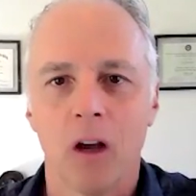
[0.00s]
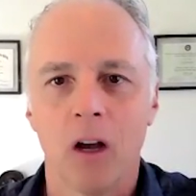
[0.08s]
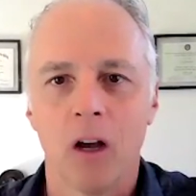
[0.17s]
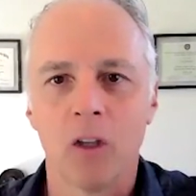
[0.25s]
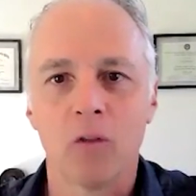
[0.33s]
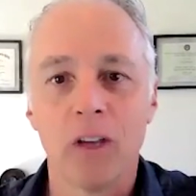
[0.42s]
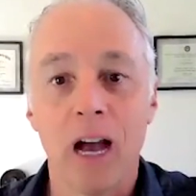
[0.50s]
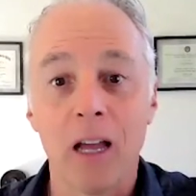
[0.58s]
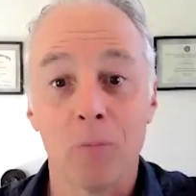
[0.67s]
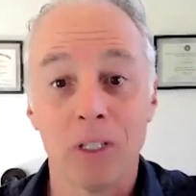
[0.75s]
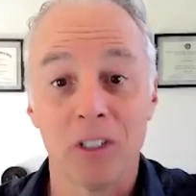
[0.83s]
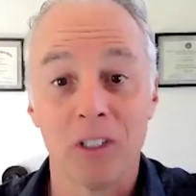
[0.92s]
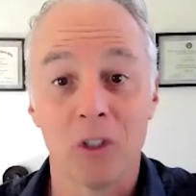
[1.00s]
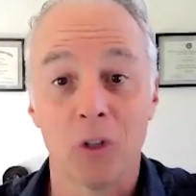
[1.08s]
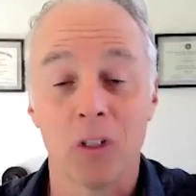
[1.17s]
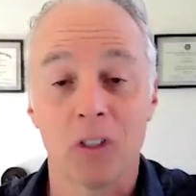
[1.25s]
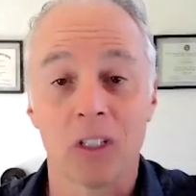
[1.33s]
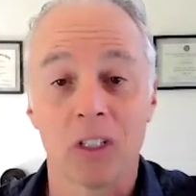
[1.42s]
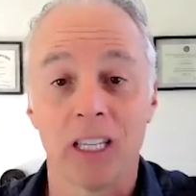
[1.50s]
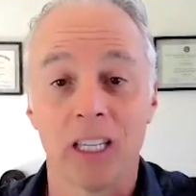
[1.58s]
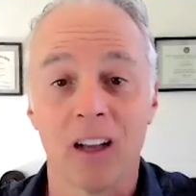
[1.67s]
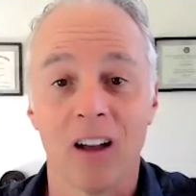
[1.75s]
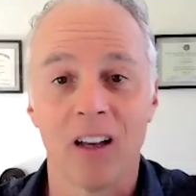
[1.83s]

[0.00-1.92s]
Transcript: You've got business units to lean